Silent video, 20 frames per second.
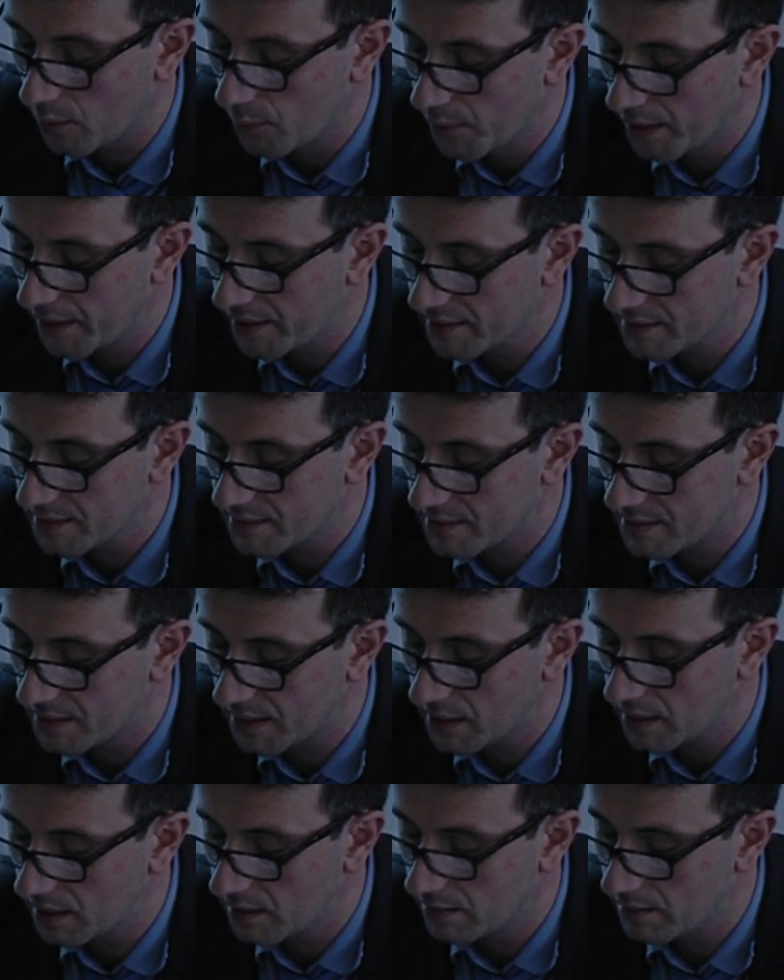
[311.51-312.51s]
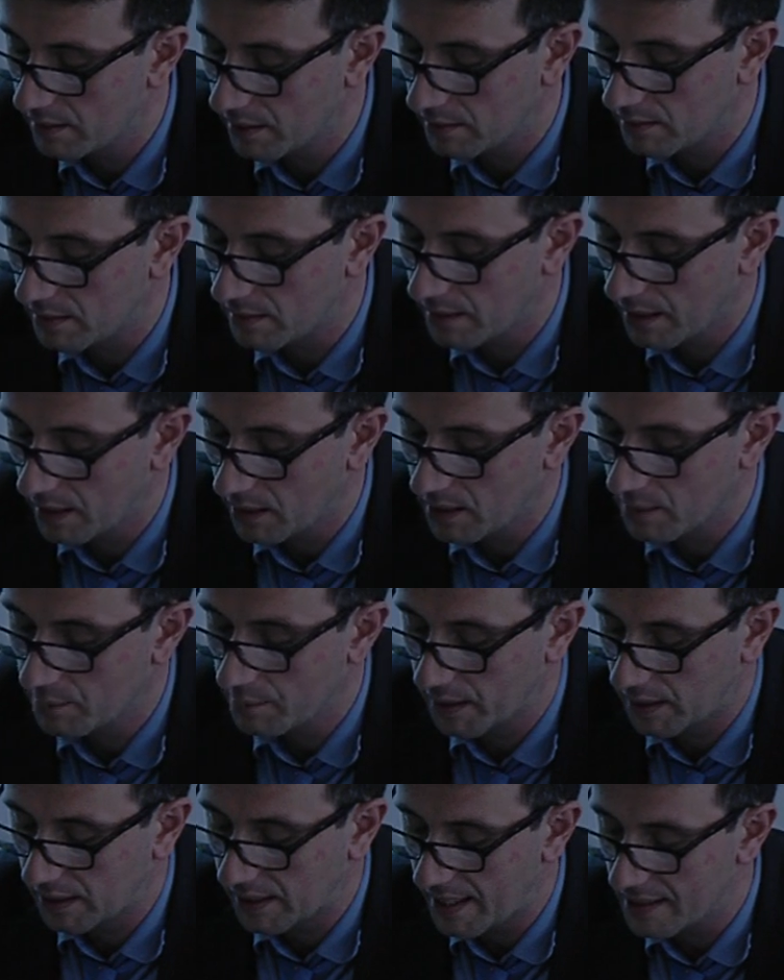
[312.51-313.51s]
we can see that they can
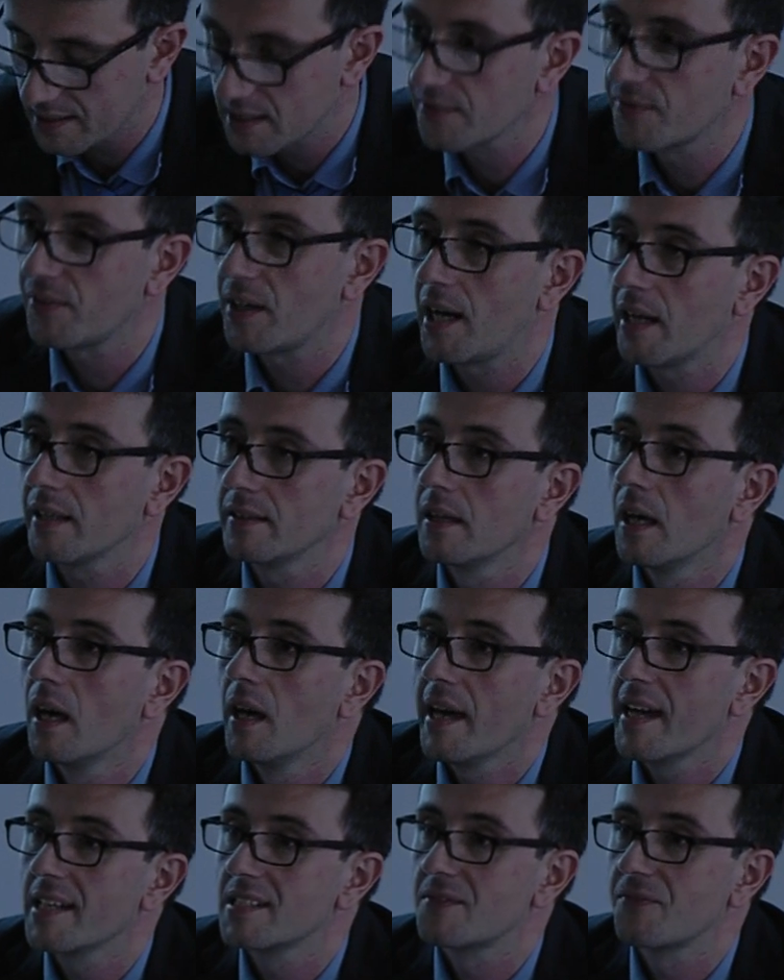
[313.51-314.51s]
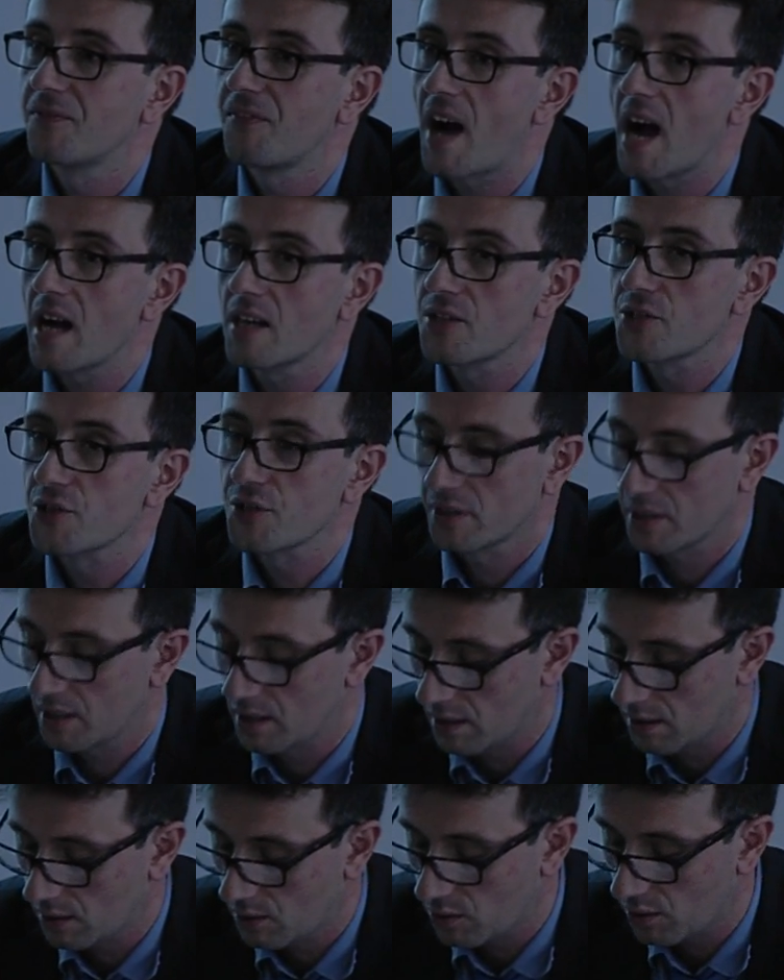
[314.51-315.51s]
be classified as
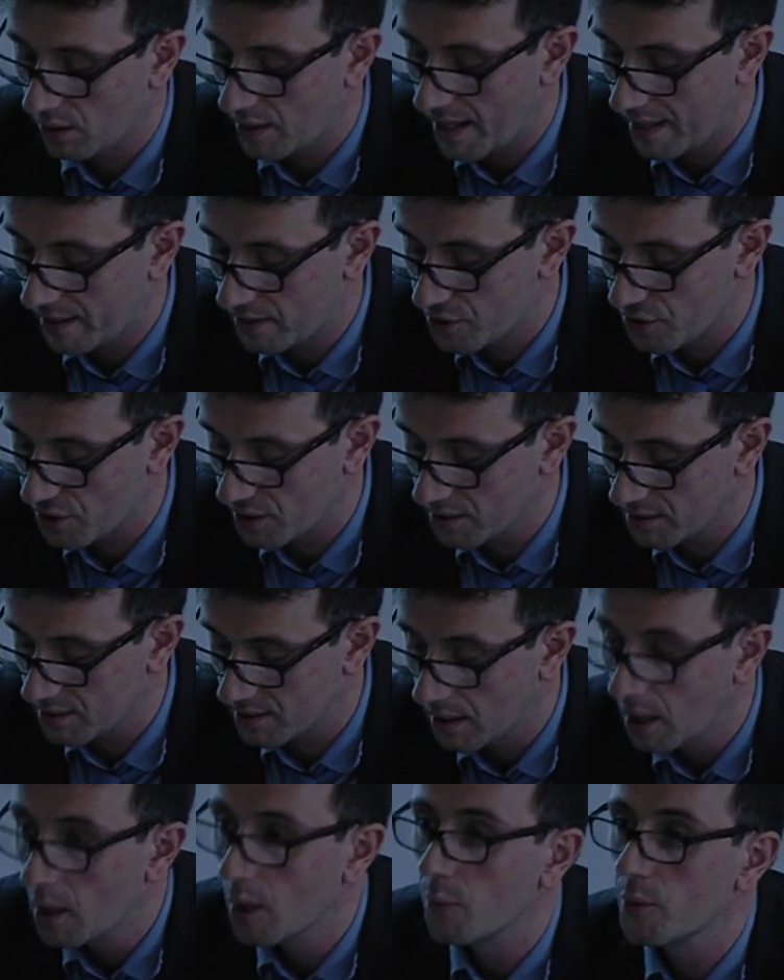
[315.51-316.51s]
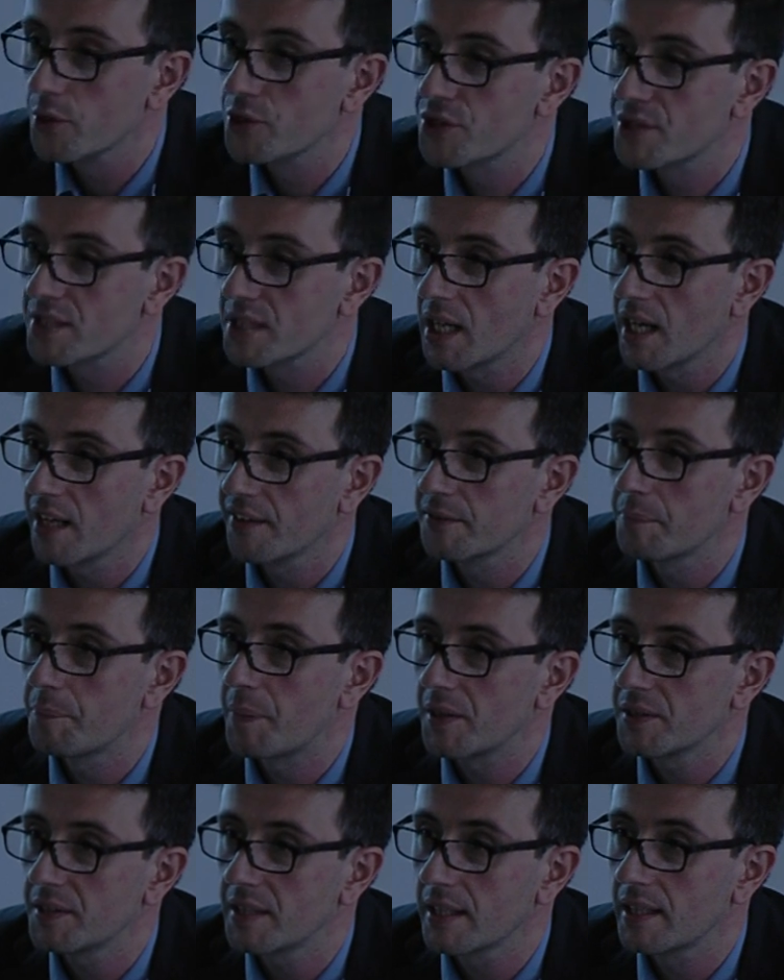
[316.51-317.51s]
functional collections which served
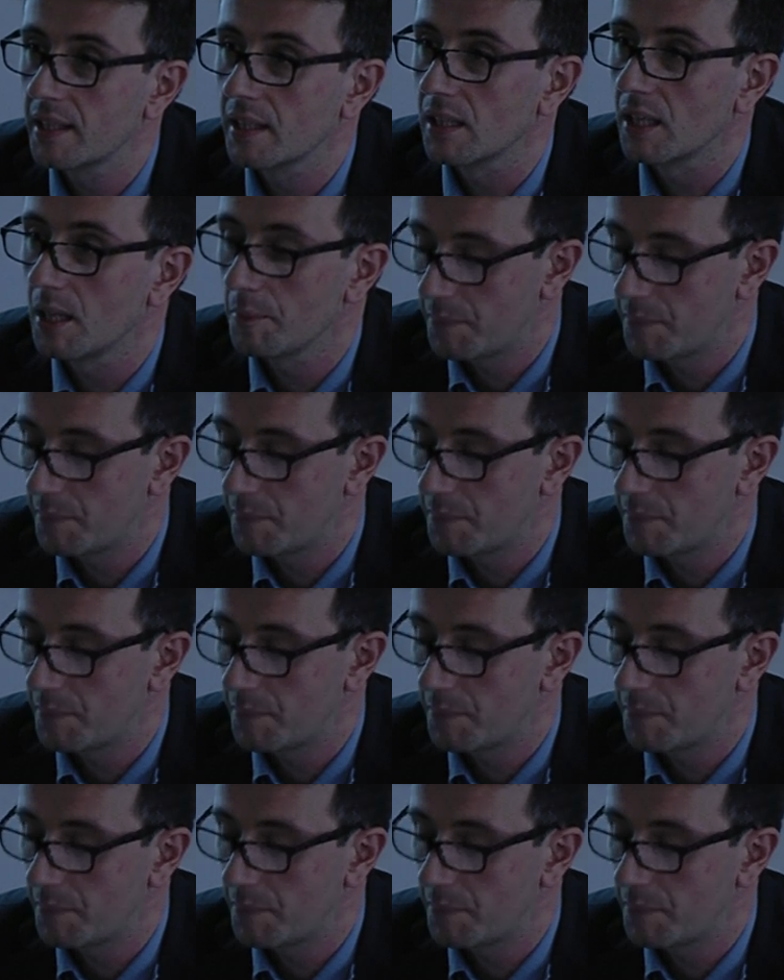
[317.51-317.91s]
particular